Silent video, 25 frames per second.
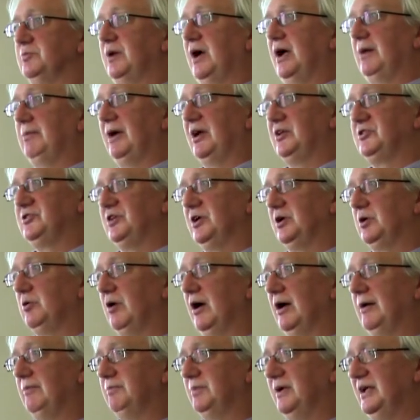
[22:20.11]
But I'm actually
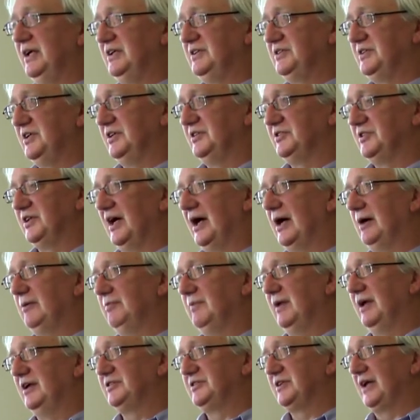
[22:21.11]
quite pleased he's now
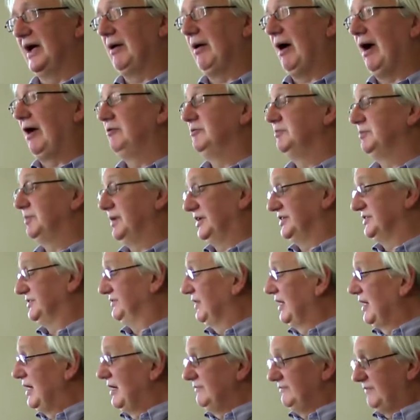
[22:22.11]
out, because
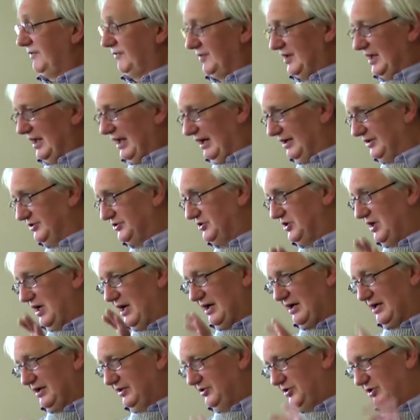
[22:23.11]
for the last
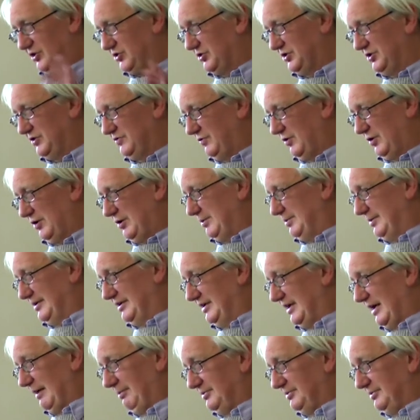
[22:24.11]
year, conditions for him in the